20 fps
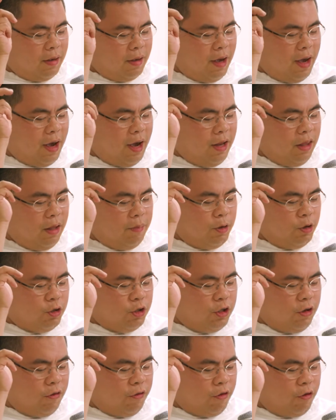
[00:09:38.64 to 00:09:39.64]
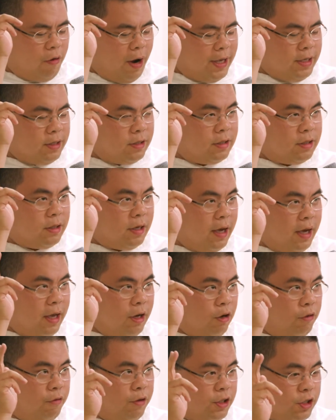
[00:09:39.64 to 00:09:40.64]
and the beauty of Christ and
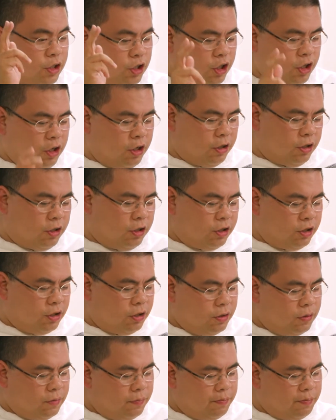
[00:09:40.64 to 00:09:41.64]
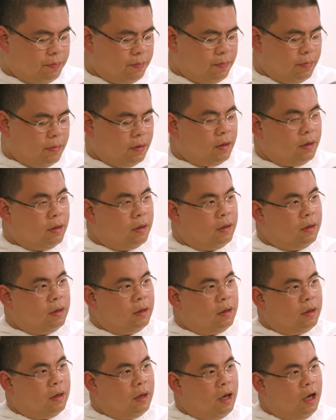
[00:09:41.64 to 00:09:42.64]
of his church.
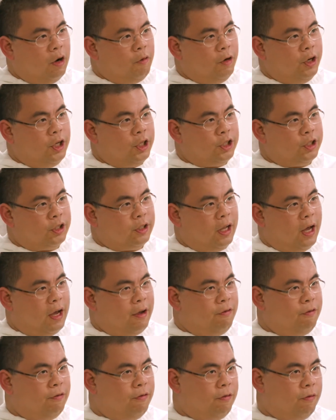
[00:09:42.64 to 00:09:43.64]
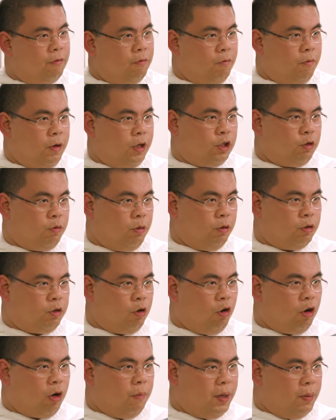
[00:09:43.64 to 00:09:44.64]
And religious life, which we'll
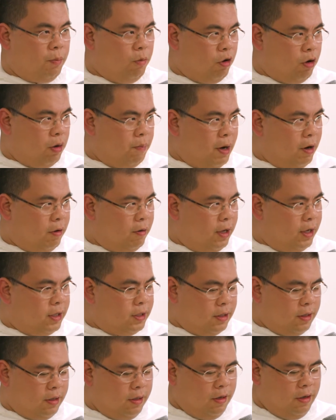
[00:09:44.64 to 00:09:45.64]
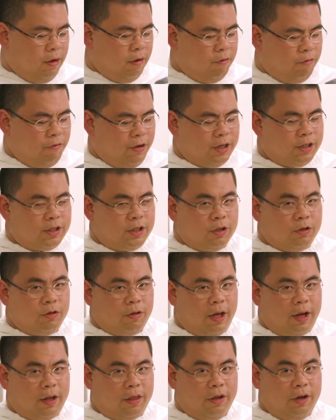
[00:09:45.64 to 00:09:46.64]
talk a bit more about later, fits into
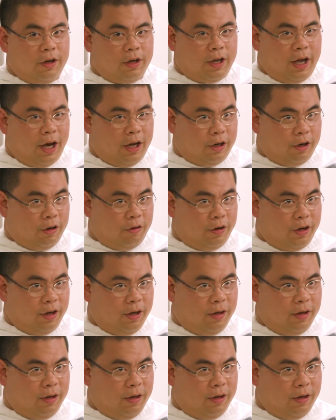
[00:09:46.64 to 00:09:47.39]
that third category.